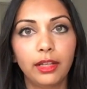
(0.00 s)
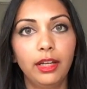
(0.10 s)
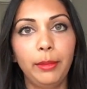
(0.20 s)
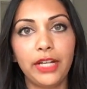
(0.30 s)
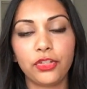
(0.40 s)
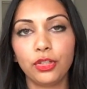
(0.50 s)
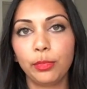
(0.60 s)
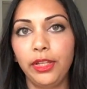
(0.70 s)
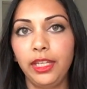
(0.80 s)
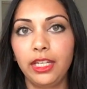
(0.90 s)
Imagine you're
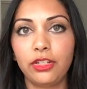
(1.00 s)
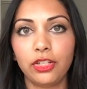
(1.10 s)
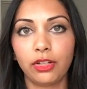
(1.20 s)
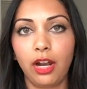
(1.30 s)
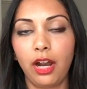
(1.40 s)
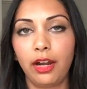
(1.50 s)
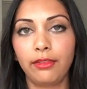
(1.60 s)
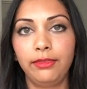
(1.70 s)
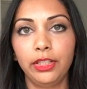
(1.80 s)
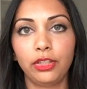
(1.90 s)
breathing into your
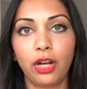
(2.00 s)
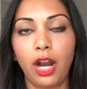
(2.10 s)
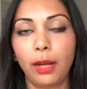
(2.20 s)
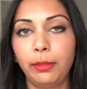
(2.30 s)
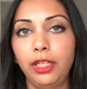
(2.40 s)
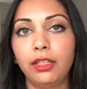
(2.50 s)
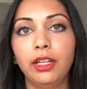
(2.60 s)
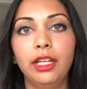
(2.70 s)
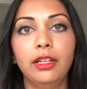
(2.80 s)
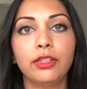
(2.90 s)
heart, feel your heartbeat,
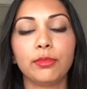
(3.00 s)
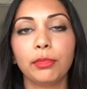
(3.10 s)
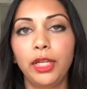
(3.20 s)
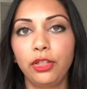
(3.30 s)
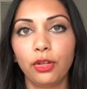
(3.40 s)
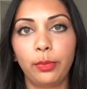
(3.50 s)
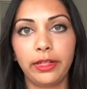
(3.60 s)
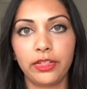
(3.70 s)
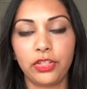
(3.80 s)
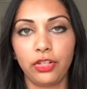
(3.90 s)
just bring your
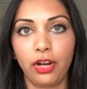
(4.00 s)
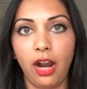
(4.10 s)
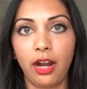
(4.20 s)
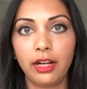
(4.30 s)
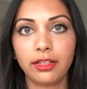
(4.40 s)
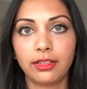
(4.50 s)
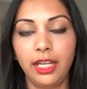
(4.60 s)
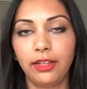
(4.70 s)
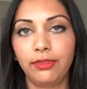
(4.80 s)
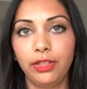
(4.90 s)
awareness to your heart,
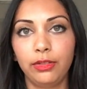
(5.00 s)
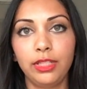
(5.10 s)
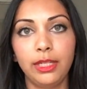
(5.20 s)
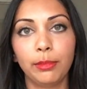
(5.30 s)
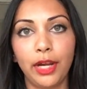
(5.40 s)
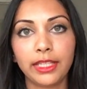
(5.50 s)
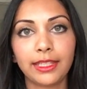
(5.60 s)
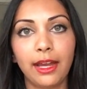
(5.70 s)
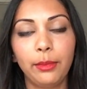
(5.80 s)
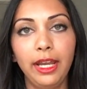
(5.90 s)
take a few deep breaths
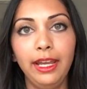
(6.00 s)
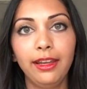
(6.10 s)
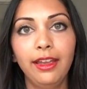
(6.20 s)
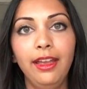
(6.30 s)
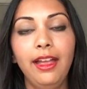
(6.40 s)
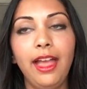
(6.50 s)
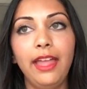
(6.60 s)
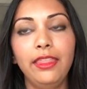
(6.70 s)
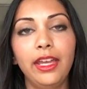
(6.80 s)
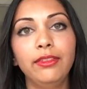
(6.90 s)
that way,
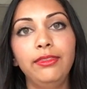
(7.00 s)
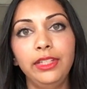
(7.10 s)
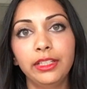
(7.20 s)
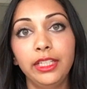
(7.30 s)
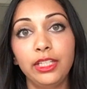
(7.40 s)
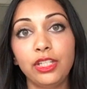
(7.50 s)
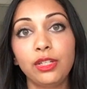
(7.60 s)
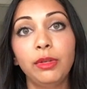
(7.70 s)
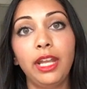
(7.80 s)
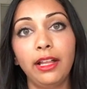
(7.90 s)
and then feel
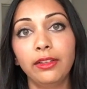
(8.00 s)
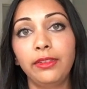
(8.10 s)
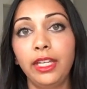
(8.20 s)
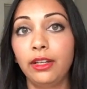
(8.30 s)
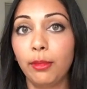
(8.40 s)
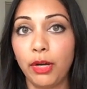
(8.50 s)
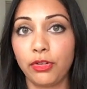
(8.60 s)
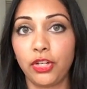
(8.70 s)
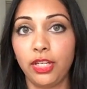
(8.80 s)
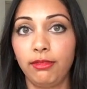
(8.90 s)
into an elevated
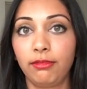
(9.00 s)
emotion.